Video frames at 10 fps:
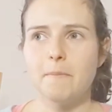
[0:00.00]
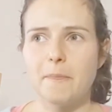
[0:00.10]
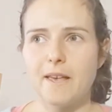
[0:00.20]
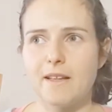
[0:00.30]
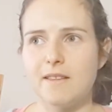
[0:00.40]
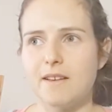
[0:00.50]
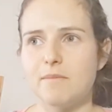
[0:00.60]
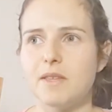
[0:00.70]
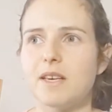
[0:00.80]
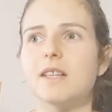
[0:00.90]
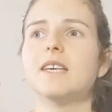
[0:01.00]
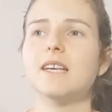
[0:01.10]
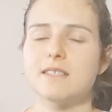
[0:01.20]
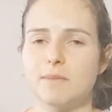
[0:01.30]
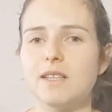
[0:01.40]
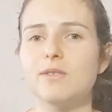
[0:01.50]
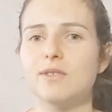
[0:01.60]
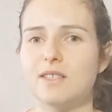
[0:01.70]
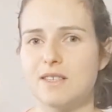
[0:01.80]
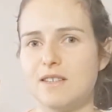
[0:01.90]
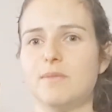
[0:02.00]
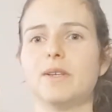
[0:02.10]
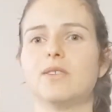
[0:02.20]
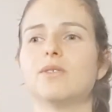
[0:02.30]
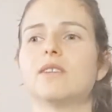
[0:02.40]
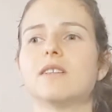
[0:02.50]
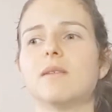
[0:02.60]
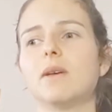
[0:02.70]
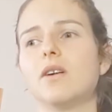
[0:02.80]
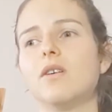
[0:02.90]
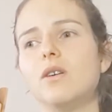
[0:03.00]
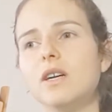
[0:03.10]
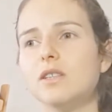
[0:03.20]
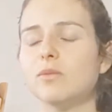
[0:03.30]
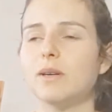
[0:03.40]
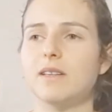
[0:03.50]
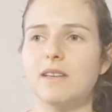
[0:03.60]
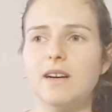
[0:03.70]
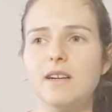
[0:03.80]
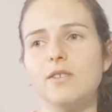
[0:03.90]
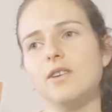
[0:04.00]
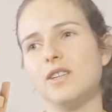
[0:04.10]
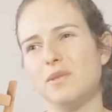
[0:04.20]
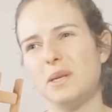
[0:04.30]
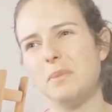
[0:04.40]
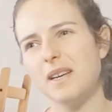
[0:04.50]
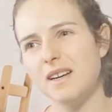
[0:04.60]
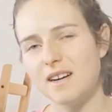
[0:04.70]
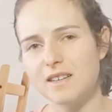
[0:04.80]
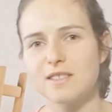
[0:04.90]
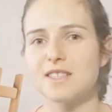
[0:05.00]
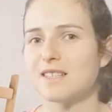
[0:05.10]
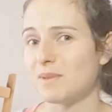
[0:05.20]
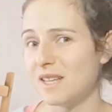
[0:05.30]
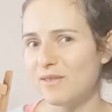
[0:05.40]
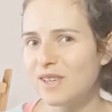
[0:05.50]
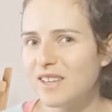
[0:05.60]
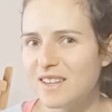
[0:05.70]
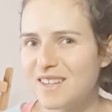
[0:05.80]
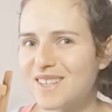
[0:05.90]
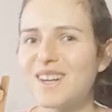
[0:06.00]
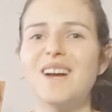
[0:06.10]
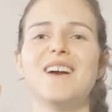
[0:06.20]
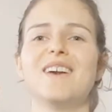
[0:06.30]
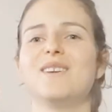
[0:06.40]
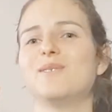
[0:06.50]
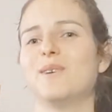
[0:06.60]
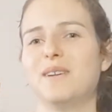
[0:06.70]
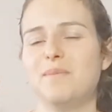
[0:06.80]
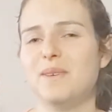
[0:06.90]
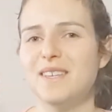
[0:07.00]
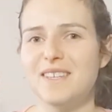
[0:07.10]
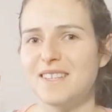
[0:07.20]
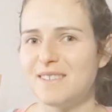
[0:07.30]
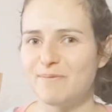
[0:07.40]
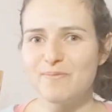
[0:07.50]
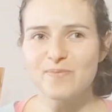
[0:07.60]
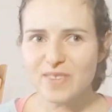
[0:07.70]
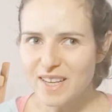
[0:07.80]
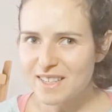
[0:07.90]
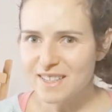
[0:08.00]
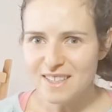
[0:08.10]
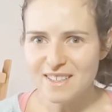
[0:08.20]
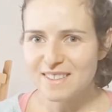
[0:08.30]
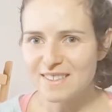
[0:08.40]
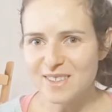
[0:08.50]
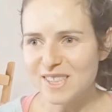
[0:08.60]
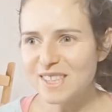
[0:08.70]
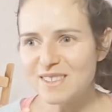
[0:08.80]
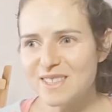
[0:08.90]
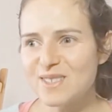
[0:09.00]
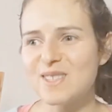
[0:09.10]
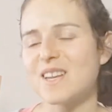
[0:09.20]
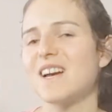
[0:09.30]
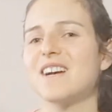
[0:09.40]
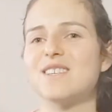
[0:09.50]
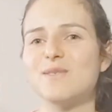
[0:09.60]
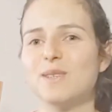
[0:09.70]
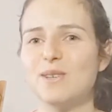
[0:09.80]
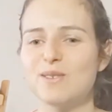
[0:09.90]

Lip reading: and I'm thinking like, yes, I'm gonna do it this year, I'm gonna do it. And I'm like, oh, I need to buy the yarn. Oh, I don't want to buy yarn because at the beginning of the year you want to be kind of like not increase your stash, you want to